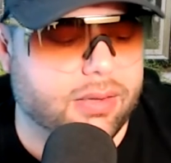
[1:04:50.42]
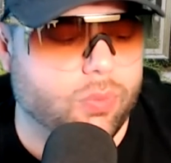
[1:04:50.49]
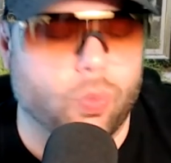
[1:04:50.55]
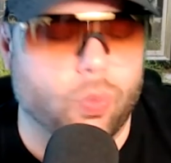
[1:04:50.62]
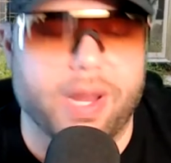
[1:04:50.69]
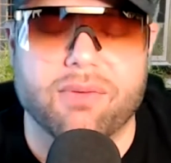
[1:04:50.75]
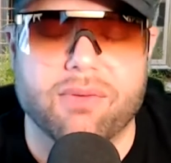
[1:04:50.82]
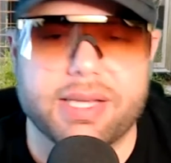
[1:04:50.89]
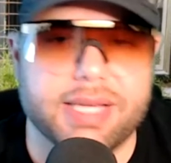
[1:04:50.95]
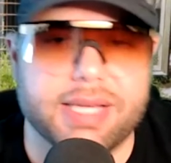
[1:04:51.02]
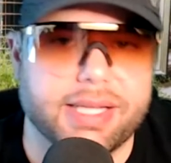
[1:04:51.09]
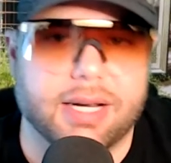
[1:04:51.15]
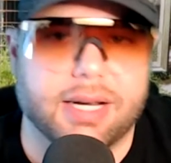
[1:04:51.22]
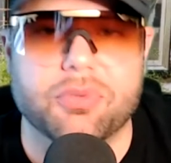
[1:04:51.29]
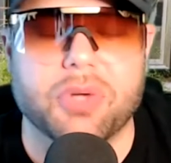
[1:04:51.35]
everything
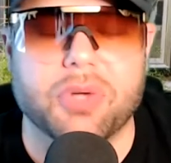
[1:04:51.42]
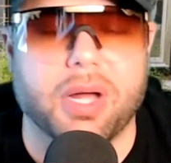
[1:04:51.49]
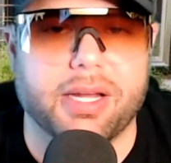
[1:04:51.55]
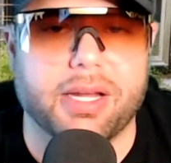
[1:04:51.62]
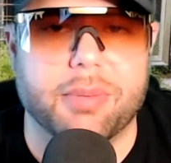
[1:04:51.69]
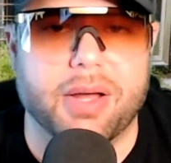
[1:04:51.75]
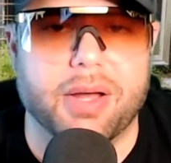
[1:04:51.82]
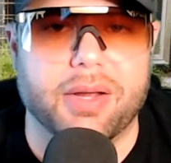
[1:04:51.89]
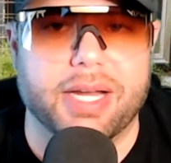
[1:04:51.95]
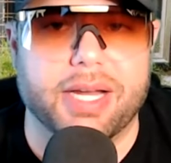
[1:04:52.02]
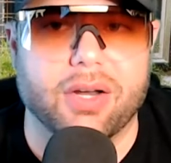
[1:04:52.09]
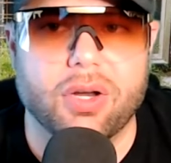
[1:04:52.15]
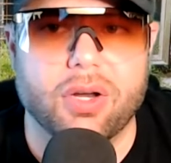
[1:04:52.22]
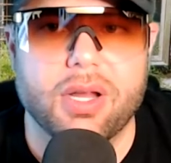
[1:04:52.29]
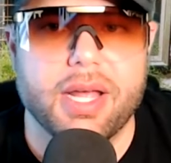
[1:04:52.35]
that I'm talking about
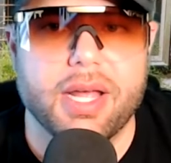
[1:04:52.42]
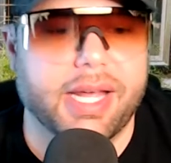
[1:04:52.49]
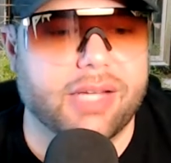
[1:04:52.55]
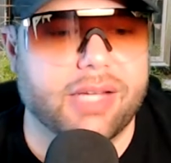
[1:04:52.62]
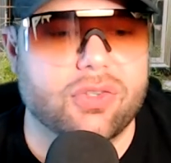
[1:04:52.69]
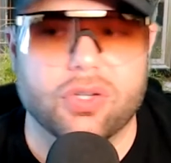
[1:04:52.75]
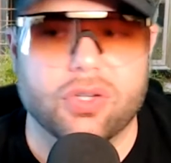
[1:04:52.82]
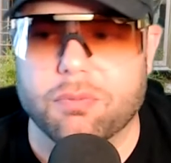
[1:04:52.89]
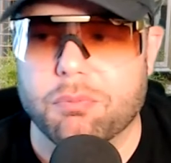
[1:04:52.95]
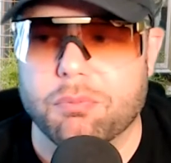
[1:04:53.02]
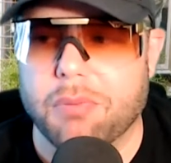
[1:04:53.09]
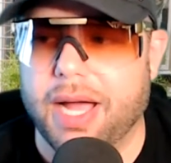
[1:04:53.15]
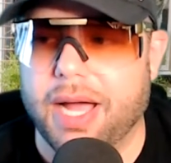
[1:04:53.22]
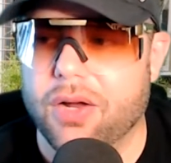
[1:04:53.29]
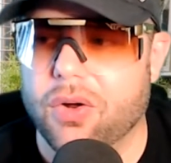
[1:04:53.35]
here is just
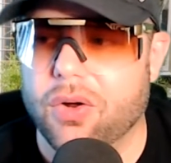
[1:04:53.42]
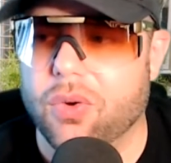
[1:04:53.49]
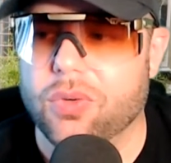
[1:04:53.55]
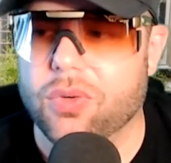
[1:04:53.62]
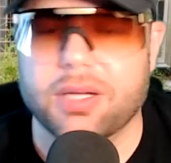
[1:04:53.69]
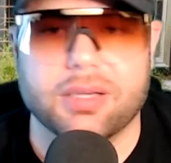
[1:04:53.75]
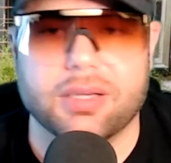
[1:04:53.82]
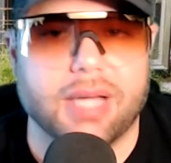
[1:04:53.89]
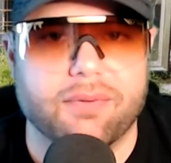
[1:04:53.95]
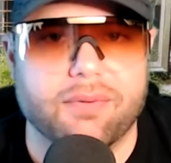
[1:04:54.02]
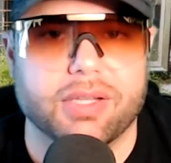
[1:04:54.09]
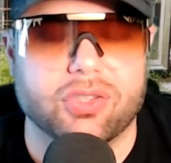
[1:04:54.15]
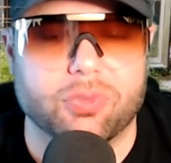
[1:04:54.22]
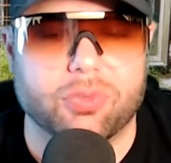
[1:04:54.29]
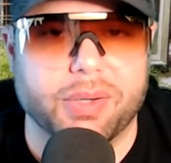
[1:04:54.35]
my own life
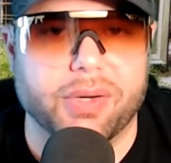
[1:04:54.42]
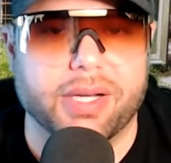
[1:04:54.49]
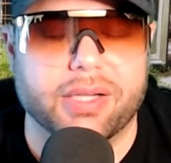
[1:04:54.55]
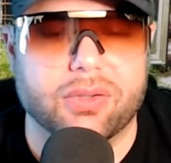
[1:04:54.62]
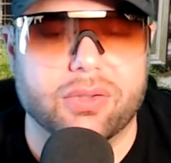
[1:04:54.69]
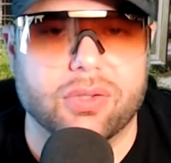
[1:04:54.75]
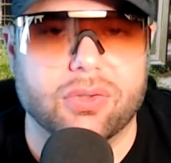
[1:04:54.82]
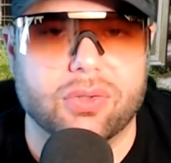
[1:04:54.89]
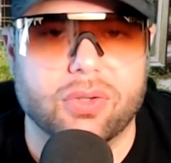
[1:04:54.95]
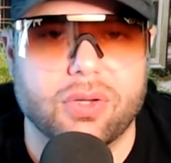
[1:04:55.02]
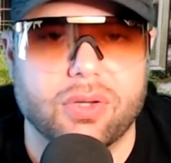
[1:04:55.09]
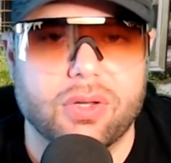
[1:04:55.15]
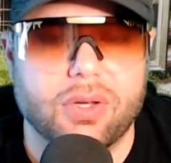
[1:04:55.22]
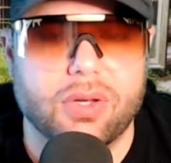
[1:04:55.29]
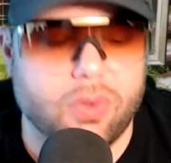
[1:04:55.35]
experiences
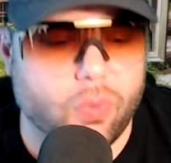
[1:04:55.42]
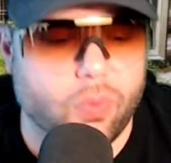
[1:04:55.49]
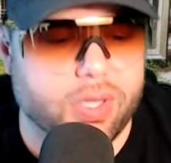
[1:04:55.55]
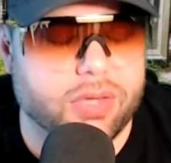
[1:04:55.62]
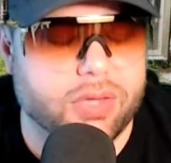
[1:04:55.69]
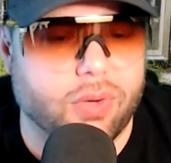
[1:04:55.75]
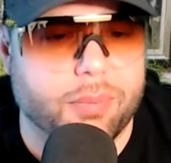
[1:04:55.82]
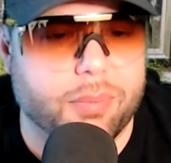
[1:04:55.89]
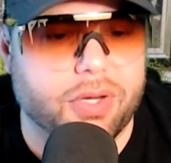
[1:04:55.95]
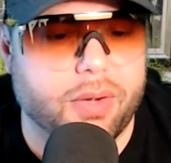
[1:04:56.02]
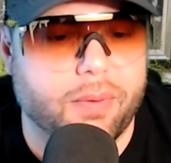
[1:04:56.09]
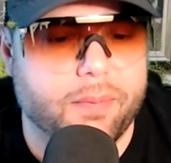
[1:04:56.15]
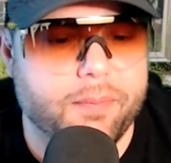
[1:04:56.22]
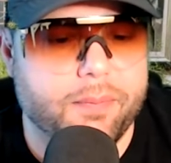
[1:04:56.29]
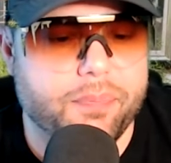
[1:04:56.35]
with
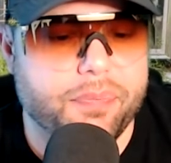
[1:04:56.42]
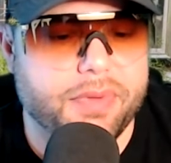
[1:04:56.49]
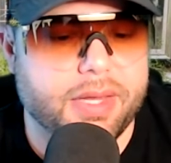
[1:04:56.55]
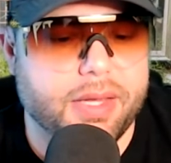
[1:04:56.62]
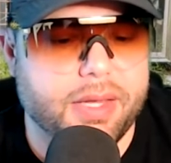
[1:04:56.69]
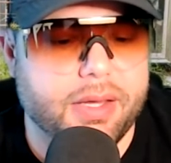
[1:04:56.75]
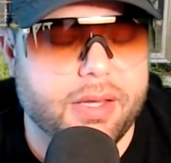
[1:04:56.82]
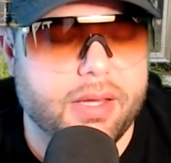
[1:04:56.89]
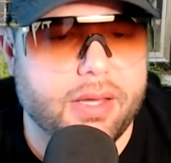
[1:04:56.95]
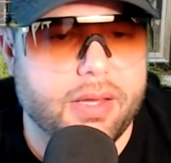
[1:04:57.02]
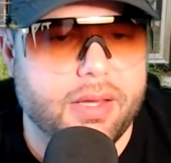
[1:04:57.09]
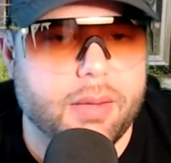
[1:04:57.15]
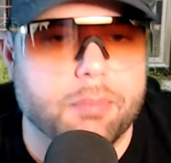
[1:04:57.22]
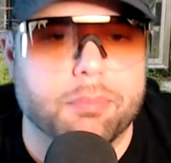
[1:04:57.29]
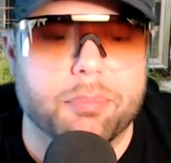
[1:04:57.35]
crypto.
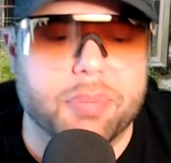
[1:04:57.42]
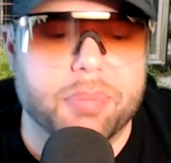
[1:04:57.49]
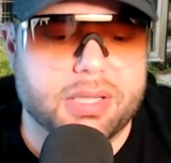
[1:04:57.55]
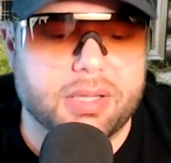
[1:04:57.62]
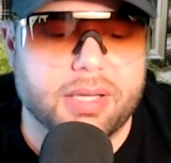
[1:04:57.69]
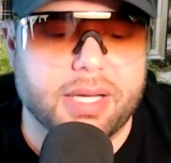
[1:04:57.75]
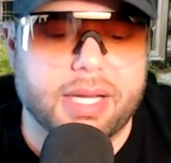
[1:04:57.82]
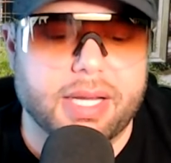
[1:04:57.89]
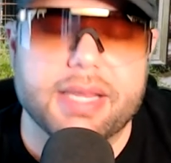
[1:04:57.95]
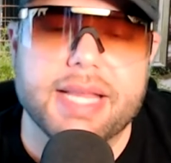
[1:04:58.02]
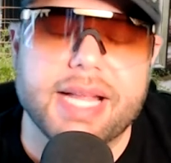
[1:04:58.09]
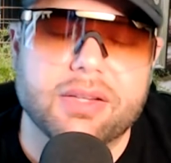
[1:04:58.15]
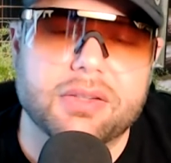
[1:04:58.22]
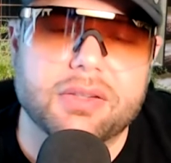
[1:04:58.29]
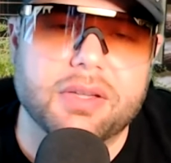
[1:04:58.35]
But And
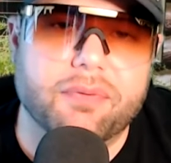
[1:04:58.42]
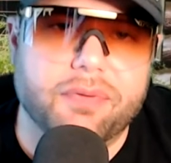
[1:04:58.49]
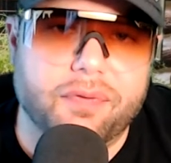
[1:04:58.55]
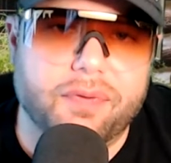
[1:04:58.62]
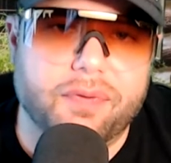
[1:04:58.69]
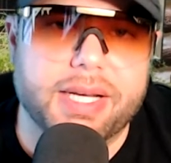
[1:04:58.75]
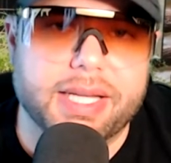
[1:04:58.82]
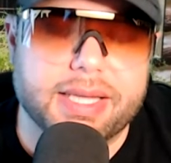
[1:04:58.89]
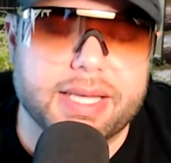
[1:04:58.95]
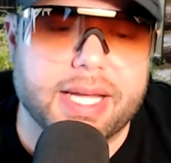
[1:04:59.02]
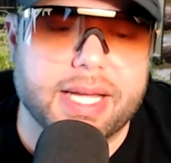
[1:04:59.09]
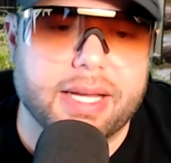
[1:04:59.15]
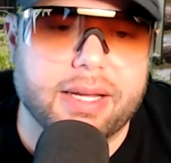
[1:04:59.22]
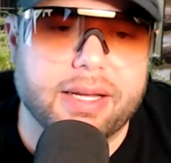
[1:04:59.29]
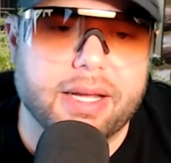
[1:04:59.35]
that's the funny
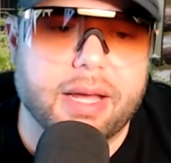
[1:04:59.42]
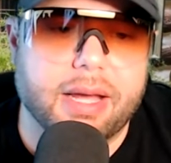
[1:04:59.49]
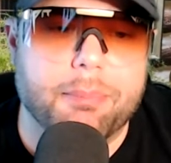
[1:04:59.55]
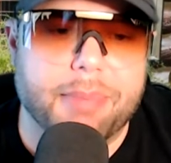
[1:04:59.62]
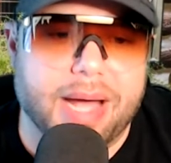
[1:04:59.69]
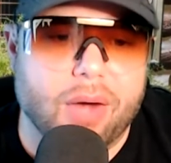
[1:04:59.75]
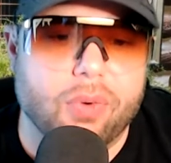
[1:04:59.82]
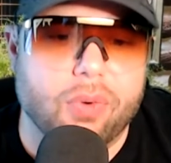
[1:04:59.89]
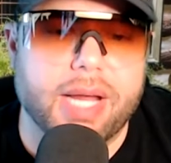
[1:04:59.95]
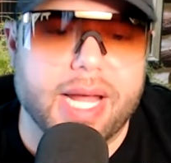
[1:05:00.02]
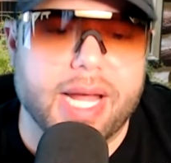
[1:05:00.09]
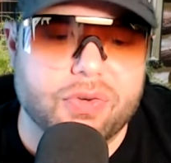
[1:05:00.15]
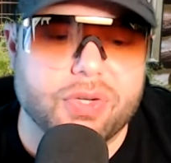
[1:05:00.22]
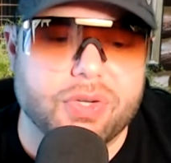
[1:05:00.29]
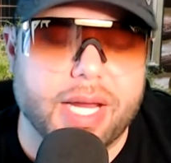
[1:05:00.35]
thing about
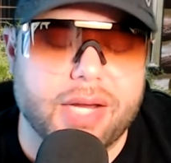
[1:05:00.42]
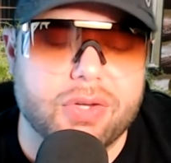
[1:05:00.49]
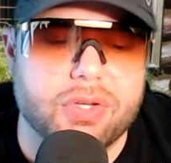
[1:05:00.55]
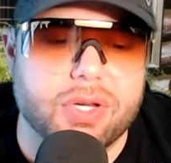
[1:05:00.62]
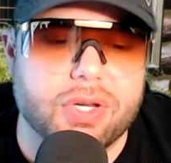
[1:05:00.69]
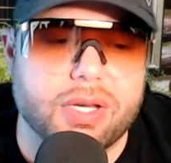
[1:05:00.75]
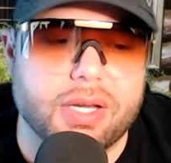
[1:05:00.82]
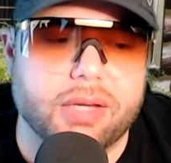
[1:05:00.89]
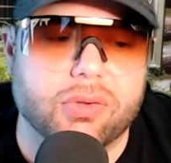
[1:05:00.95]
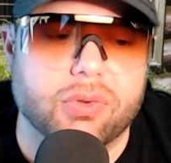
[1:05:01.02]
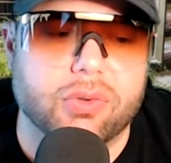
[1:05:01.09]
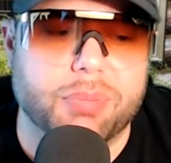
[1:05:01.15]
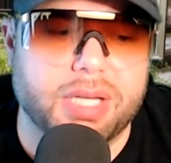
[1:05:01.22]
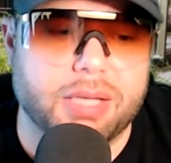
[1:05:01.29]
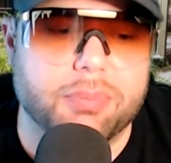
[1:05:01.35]
education is
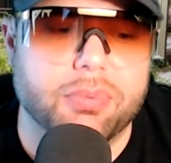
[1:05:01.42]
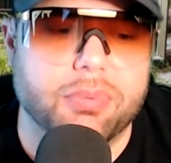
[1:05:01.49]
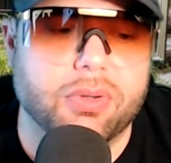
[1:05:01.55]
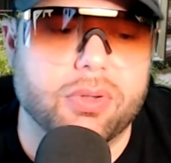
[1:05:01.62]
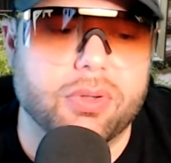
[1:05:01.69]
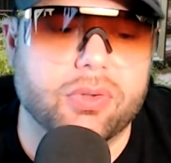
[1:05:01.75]
people